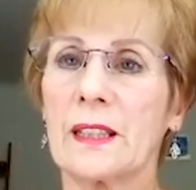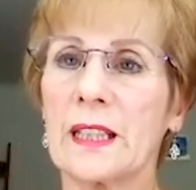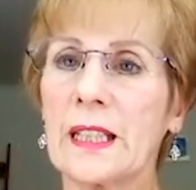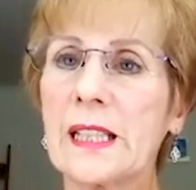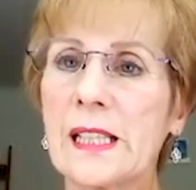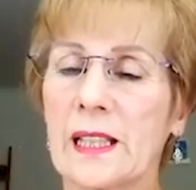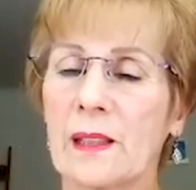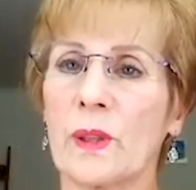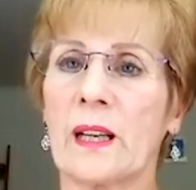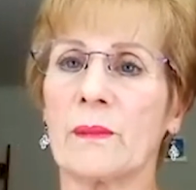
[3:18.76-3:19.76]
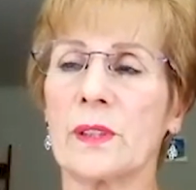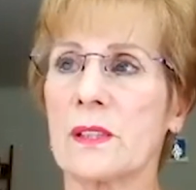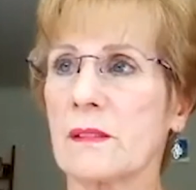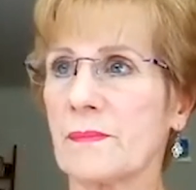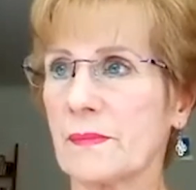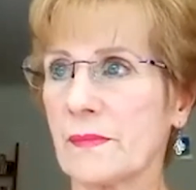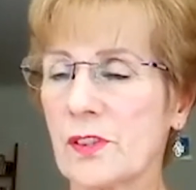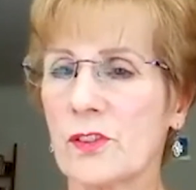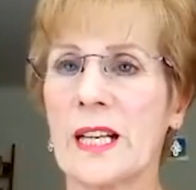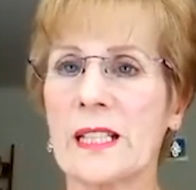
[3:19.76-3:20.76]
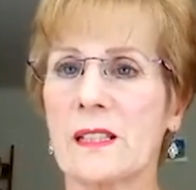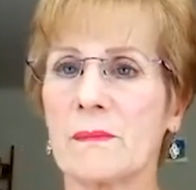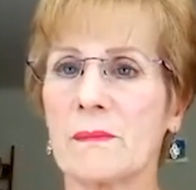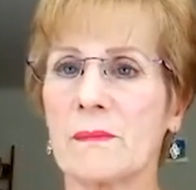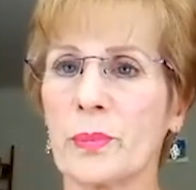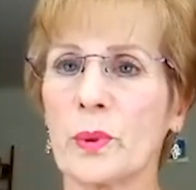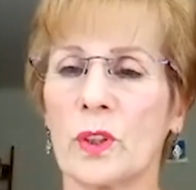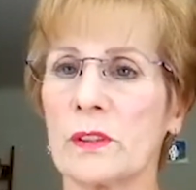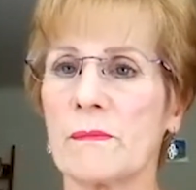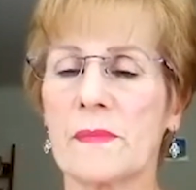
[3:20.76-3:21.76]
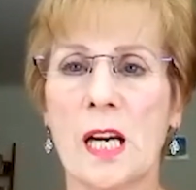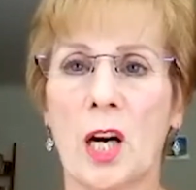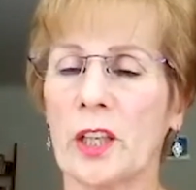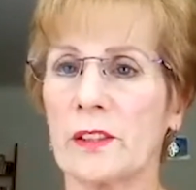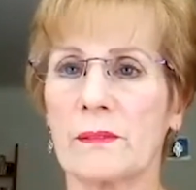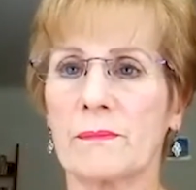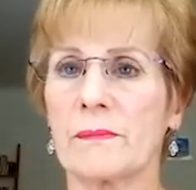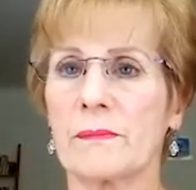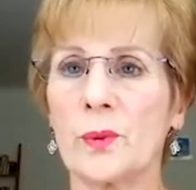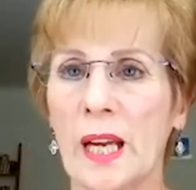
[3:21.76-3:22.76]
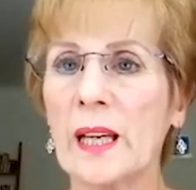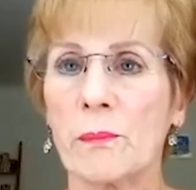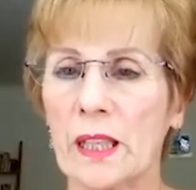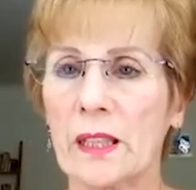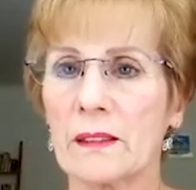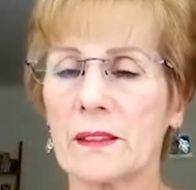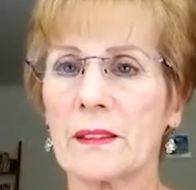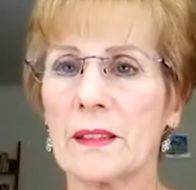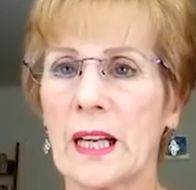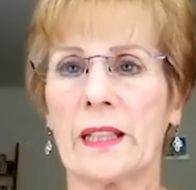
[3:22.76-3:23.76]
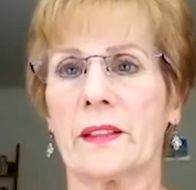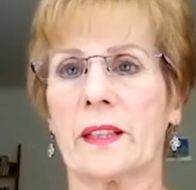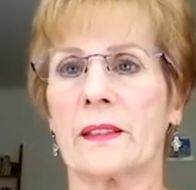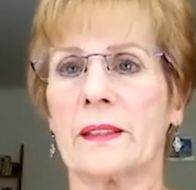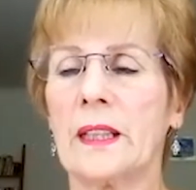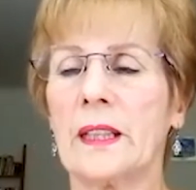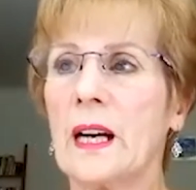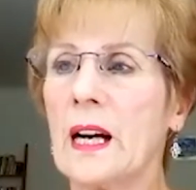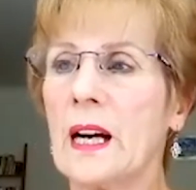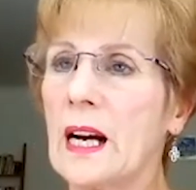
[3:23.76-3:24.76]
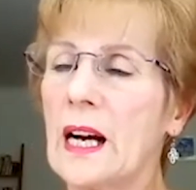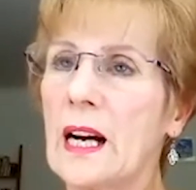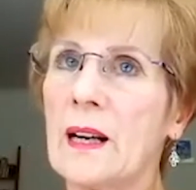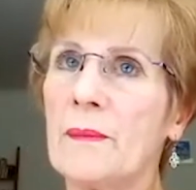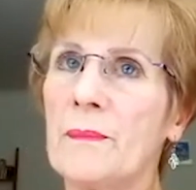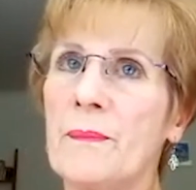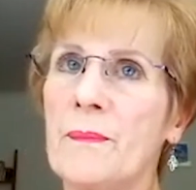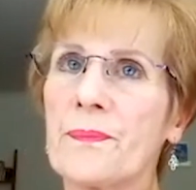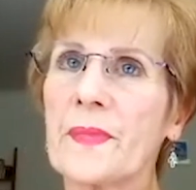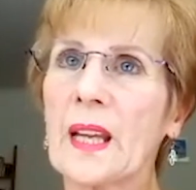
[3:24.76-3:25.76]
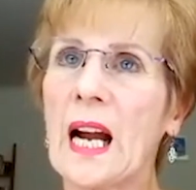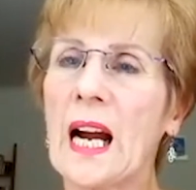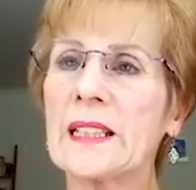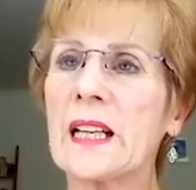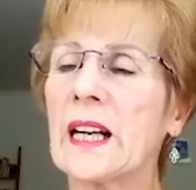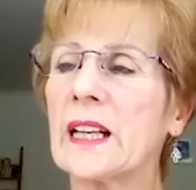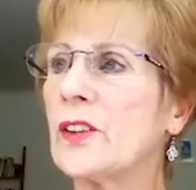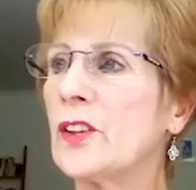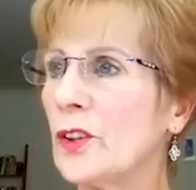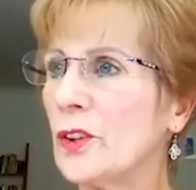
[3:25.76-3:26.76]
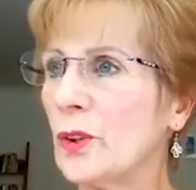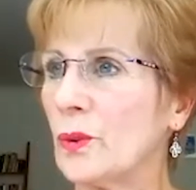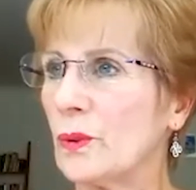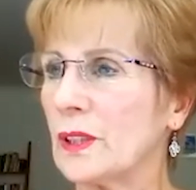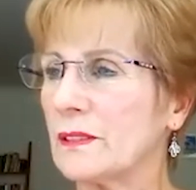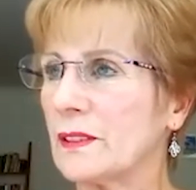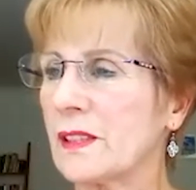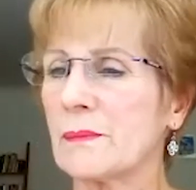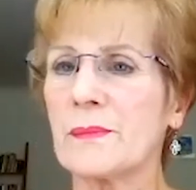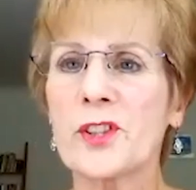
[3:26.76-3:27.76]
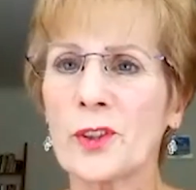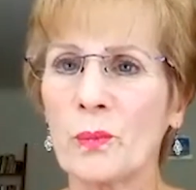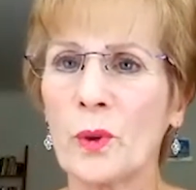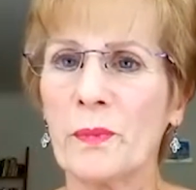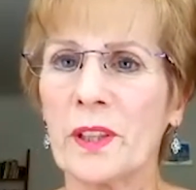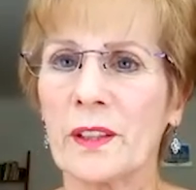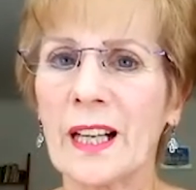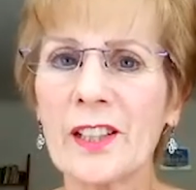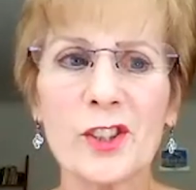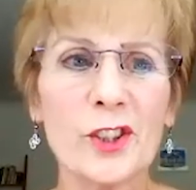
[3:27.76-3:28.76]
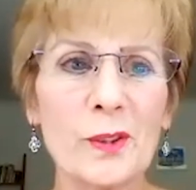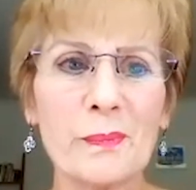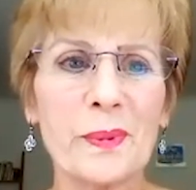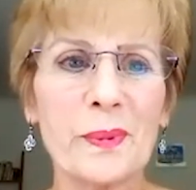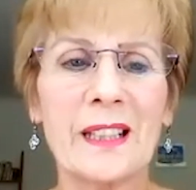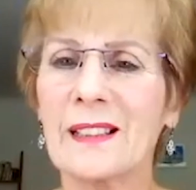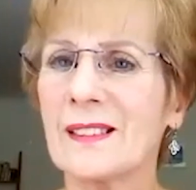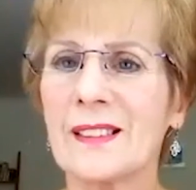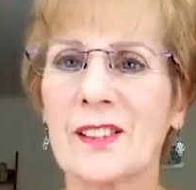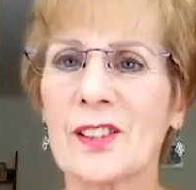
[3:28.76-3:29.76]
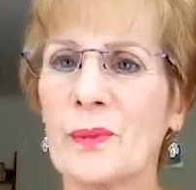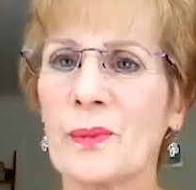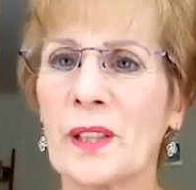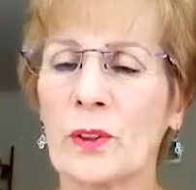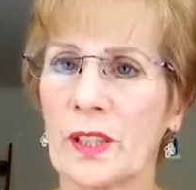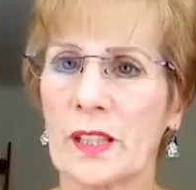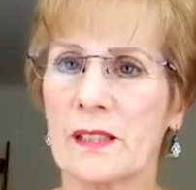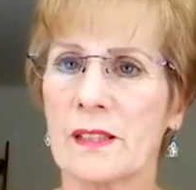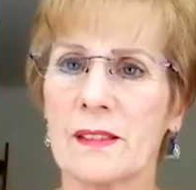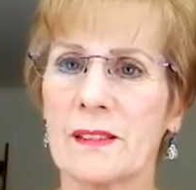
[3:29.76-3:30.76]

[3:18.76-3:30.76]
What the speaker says: eating when I was stressed, bored, tired, you name it, anything. And I knew as a mature woman, I shouldn't be doing all this.